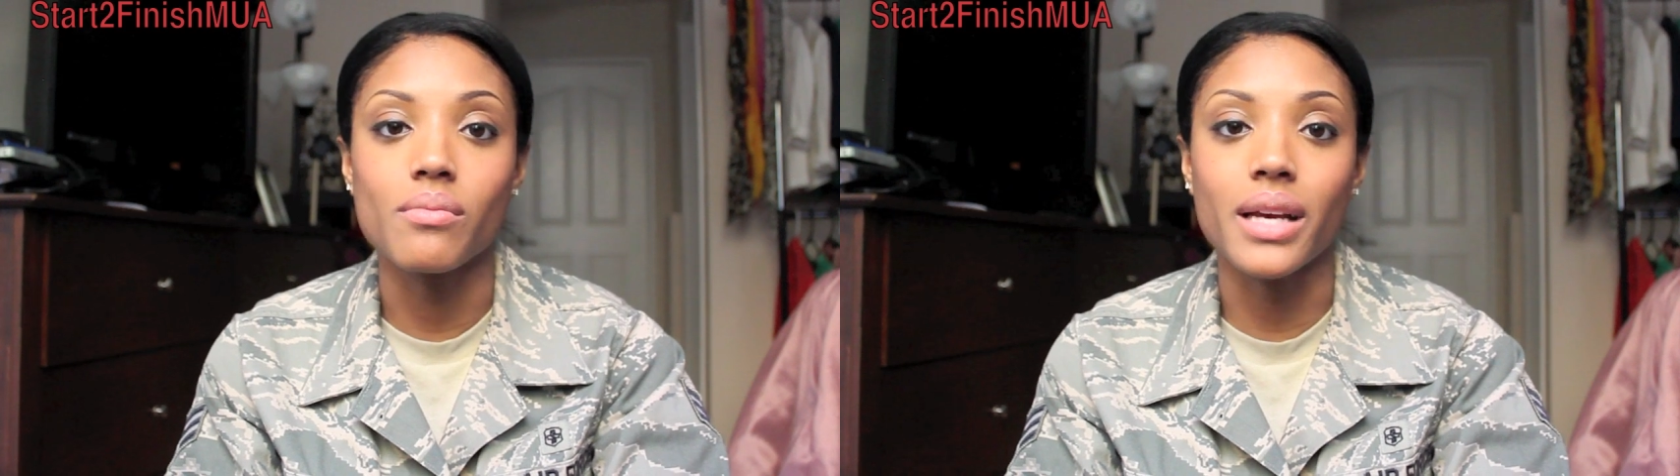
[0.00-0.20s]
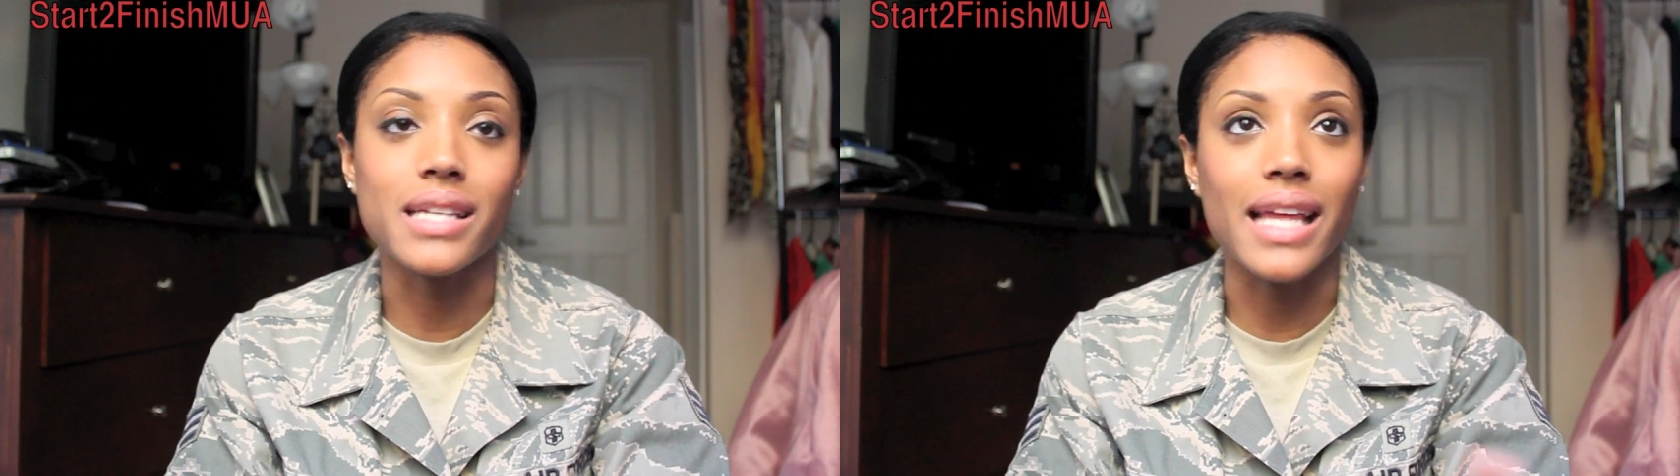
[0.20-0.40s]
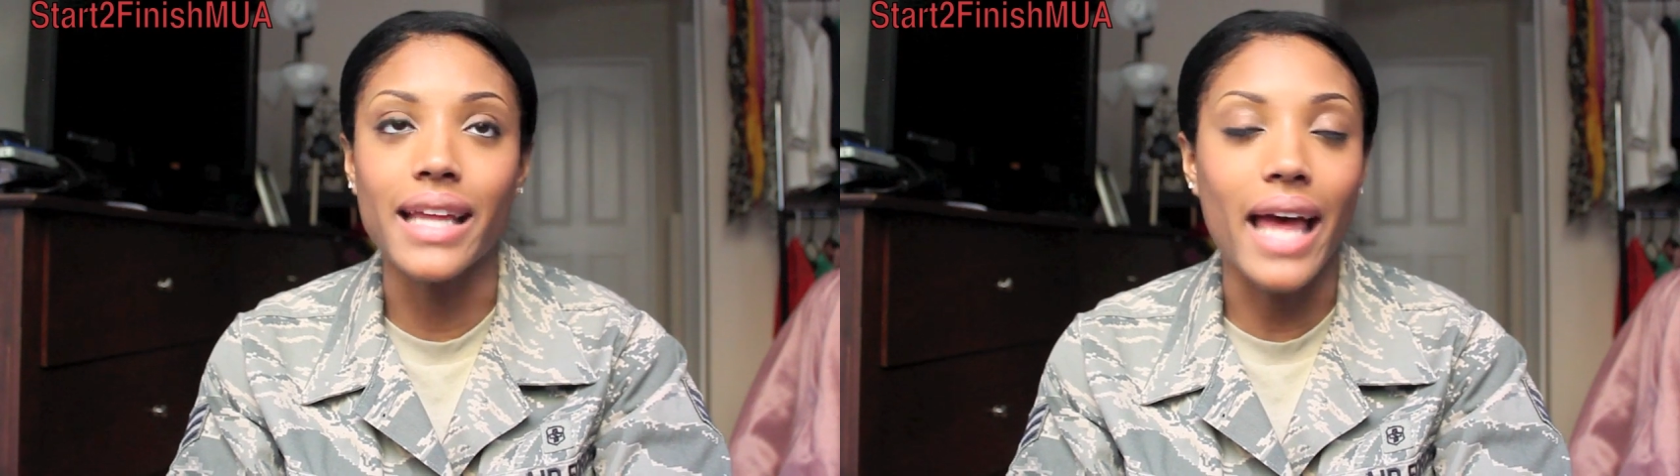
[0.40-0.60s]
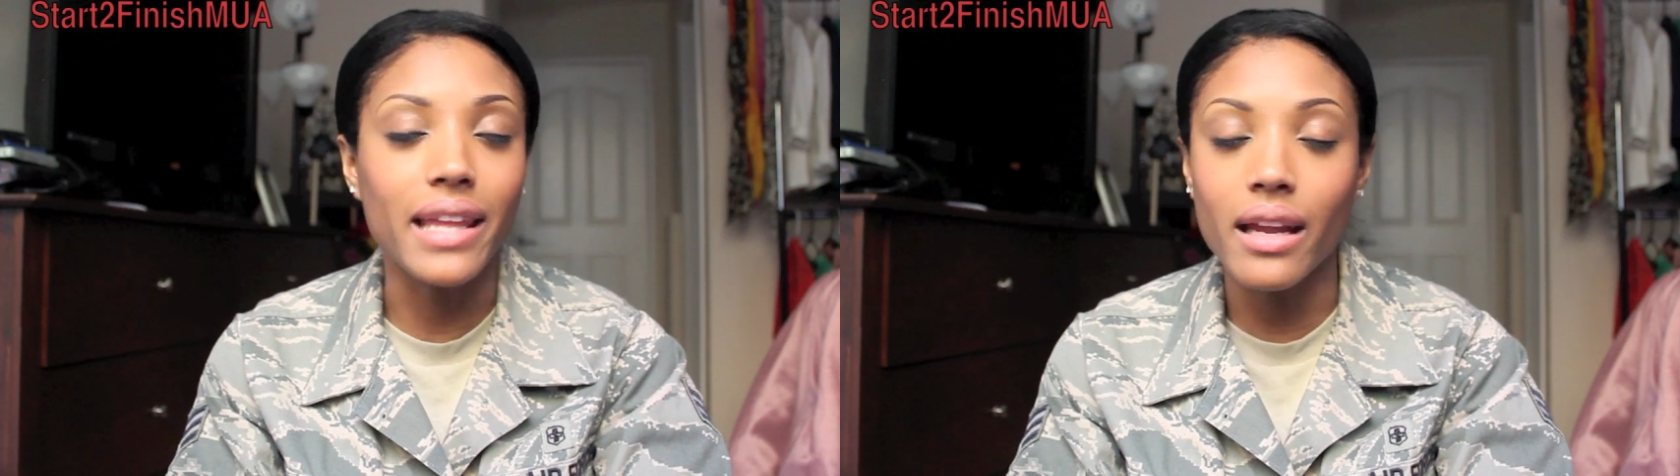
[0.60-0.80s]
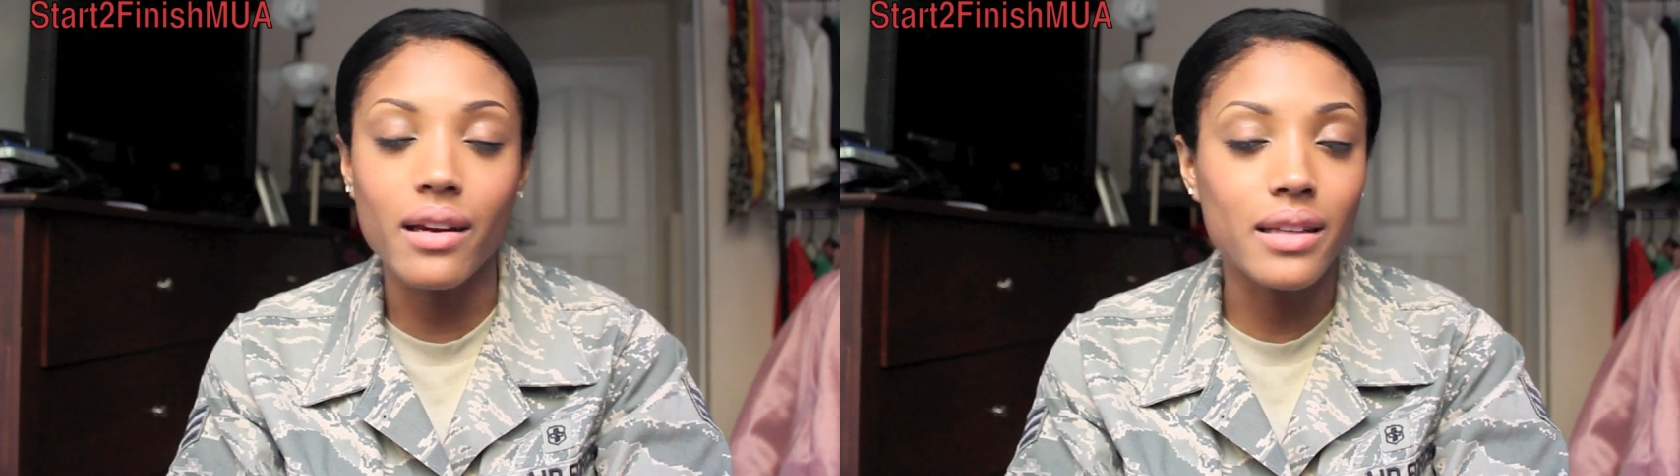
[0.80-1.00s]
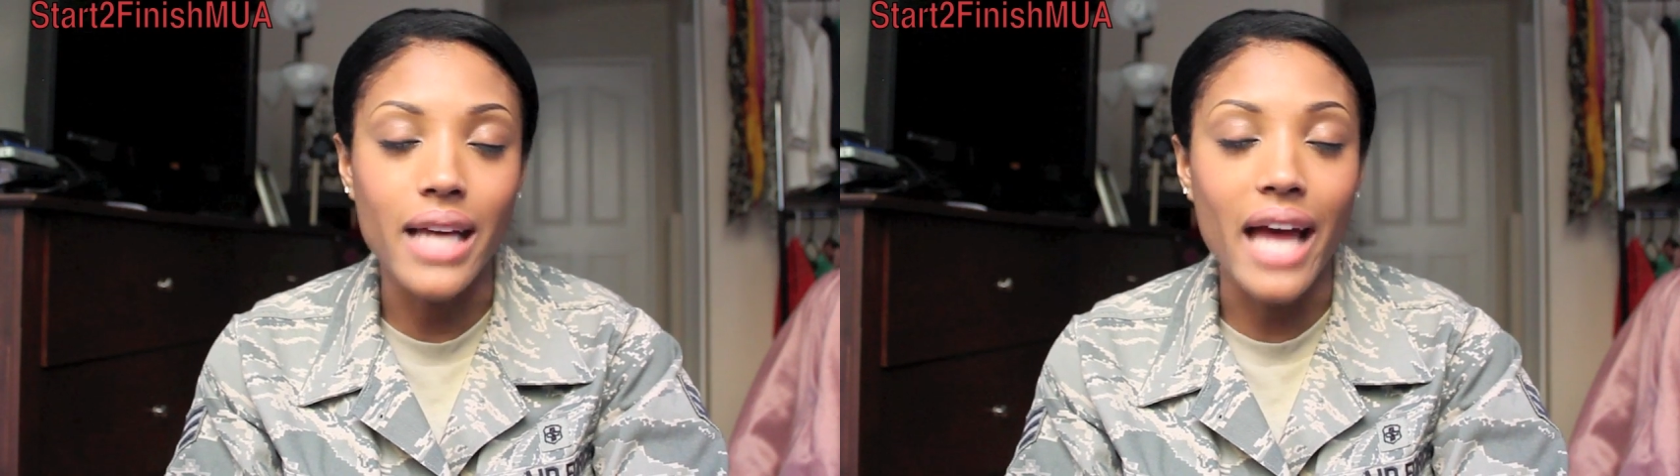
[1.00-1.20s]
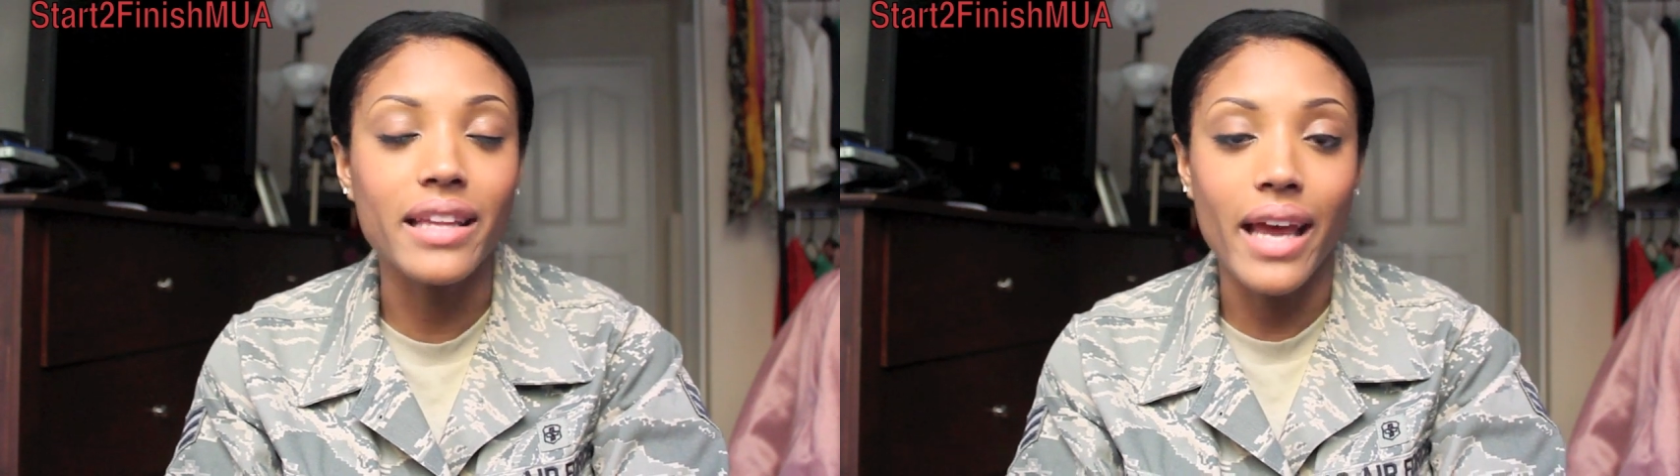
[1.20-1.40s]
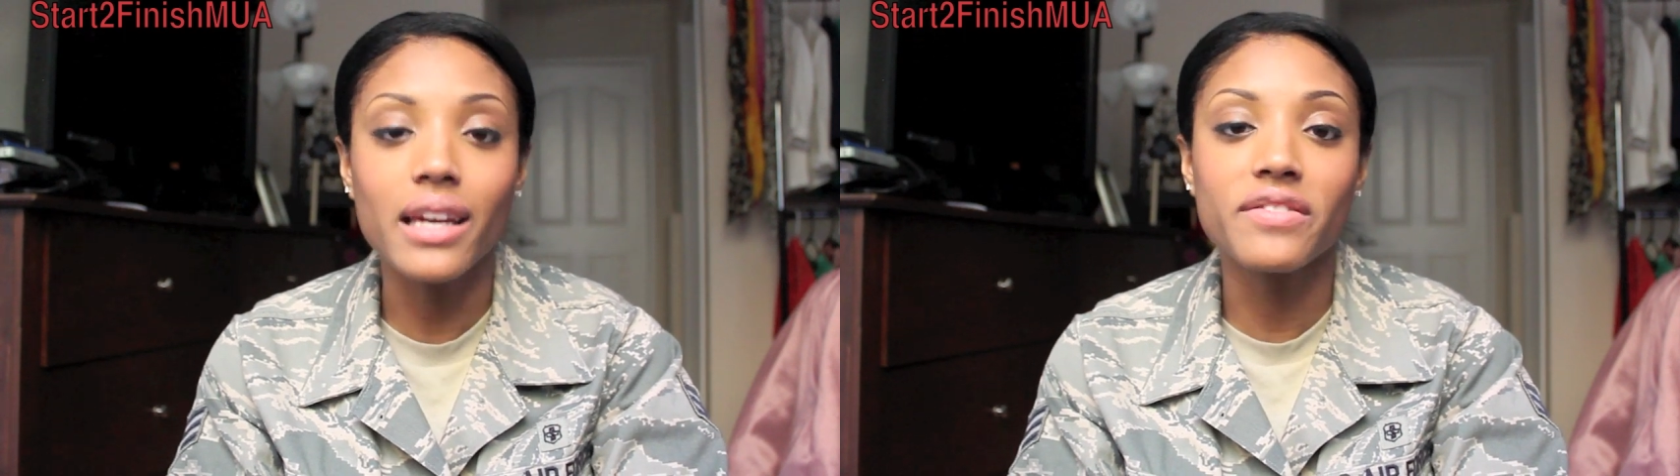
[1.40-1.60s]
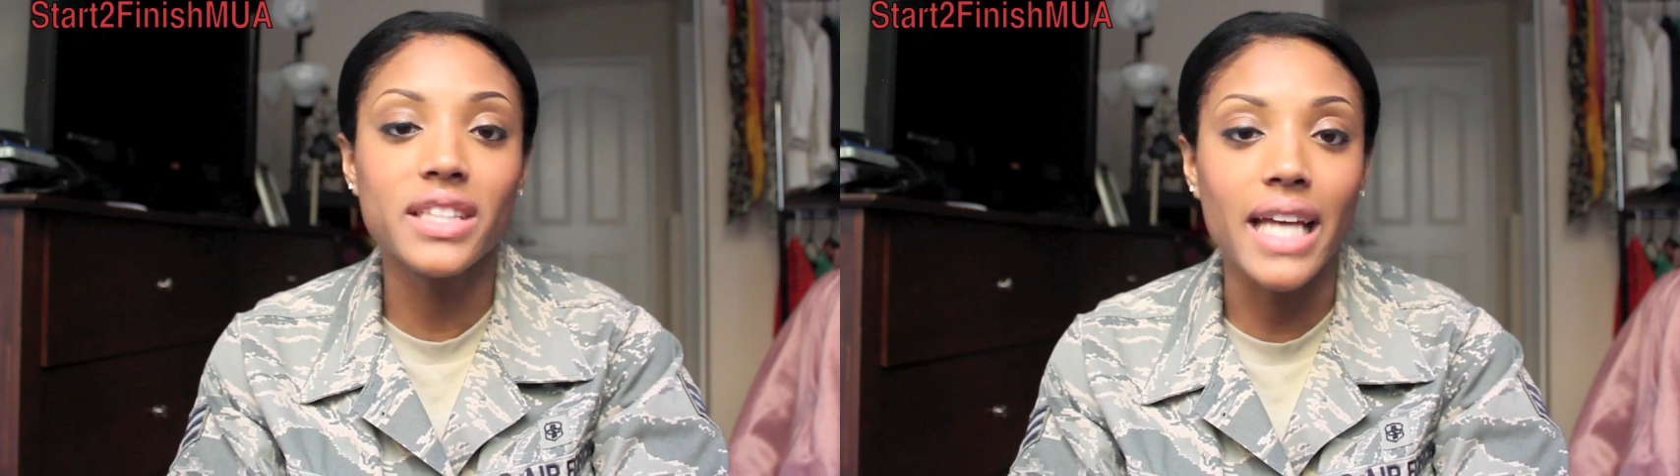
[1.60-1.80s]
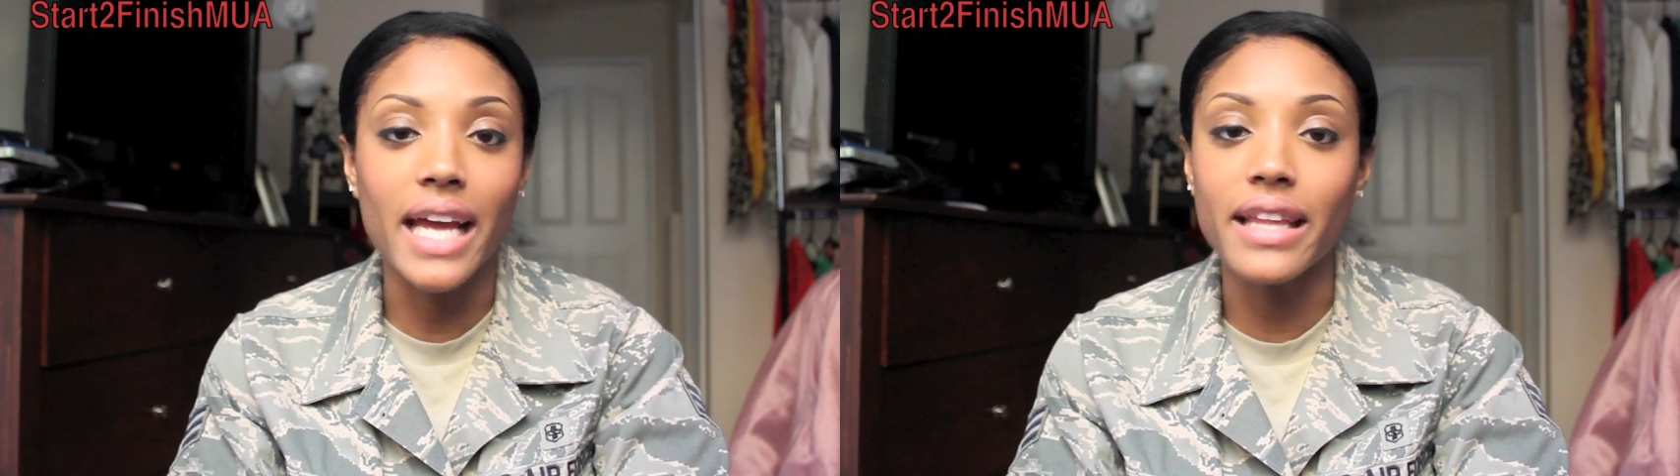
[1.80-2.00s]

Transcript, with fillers: Because at the end of the day,